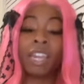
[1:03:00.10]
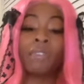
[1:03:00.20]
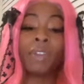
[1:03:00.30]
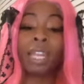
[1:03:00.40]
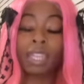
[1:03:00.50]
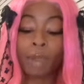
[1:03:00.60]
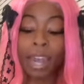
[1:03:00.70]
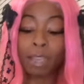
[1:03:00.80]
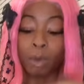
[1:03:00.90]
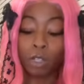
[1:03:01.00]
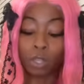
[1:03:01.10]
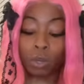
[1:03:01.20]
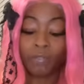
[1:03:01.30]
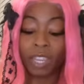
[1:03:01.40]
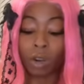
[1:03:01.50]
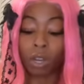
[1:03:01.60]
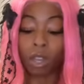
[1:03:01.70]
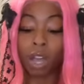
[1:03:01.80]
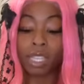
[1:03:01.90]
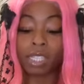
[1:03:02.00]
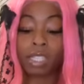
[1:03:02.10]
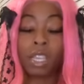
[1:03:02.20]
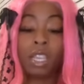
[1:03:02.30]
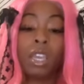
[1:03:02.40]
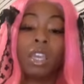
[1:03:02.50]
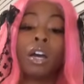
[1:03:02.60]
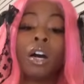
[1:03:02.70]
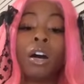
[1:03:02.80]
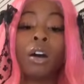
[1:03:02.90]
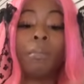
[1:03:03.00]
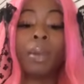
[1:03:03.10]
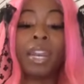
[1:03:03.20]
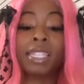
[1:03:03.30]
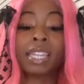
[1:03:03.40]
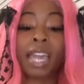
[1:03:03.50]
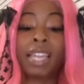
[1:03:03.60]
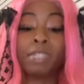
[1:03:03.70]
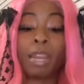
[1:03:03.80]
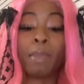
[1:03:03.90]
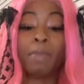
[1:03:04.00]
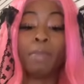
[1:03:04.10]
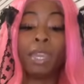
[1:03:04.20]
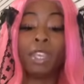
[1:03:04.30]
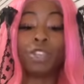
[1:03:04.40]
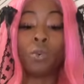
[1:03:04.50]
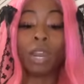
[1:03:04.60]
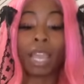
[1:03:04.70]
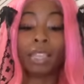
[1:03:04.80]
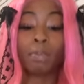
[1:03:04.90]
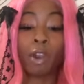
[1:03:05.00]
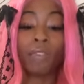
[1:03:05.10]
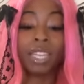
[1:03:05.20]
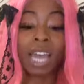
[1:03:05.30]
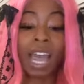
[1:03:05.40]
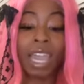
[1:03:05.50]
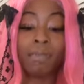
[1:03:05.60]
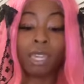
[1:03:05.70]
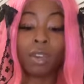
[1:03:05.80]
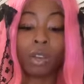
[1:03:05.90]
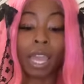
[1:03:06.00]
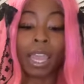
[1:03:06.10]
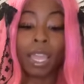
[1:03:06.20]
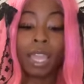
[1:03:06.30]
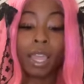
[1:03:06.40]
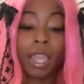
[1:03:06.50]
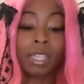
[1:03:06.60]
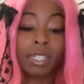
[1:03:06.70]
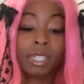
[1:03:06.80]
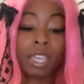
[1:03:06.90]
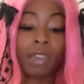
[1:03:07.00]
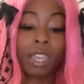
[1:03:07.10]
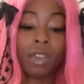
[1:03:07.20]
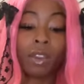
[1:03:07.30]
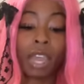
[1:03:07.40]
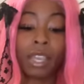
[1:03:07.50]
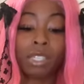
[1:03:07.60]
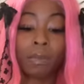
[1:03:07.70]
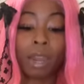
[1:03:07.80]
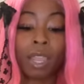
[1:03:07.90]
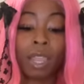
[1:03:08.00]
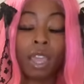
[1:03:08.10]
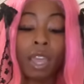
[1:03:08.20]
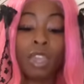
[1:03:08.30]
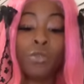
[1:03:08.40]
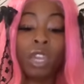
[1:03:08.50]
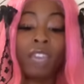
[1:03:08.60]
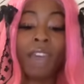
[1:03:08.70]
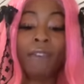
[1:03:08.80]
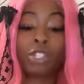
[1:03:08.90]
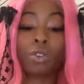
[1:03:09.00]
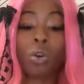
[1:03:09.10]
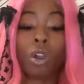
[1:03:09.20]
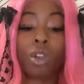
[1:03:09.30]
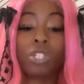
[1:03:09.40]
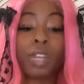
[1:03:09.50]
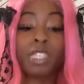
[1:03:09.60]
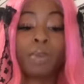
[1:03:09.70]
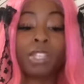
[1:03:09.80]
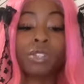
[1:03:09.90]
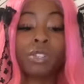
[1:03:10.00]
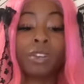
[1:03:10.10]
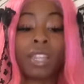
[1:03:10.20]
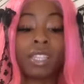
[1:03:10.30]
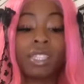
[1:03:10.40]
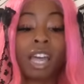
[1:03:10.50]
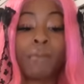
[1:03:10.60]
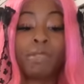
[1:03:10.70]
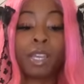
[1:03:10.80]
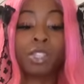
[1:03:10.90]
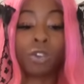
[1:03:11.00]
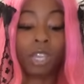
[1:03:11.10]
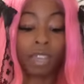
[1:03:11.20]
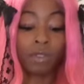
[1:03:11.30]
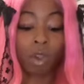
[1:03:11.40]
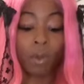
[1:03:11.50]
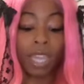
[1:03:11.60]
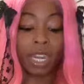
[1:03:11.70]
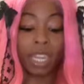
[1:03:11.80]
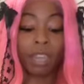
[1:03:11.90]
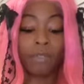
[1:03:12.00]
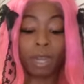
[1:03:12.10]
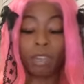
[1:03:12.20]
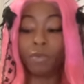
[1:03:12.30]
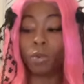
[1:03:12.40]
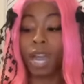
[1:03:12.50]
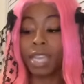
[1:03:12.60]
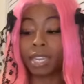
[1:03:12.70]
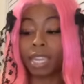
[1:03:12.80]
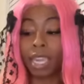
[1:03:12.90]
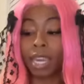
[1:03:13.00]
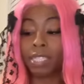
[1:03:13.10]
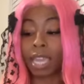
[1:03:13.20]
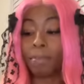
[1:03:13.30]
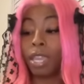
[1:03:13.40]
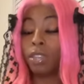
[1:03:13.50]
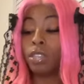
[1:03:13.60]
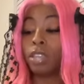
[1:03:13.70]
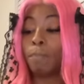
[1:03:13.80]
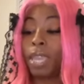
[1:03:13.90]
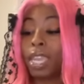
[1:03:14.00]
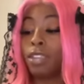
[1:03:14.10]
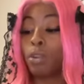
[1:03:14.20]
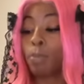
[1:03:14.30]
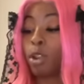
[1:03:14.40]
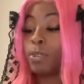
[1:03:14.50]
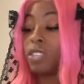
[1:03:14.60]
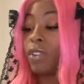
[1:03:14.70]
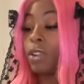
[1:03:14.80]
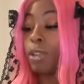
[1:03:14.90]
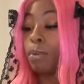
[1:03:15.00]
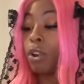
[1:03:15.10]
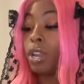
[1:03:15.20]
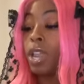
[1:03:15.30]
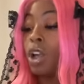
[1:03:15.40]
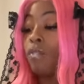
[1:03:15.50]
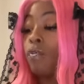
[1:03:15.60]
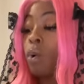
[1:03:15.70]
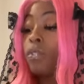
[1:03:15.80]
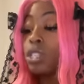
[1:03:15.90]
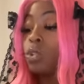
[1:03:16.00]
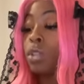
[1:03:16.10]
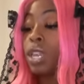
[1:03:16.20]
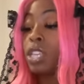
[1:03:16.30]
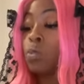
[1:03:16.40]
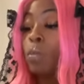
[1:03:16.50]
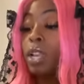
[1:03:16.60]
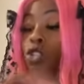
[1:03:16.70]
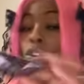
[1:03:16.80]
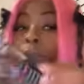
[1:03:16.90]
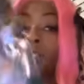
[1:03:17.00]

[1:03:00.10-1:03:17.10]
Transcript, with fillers: could have felt like they were at an emotional defeat or loss um but it is like somebody may be meeting you and like the perfect timing or like it's just giving here like somebody you could even have a strong urge to express yourself at this time it's because your gifts are awakening for many of you guys again it's like being being in your purpose is very important for this union as well because you're meant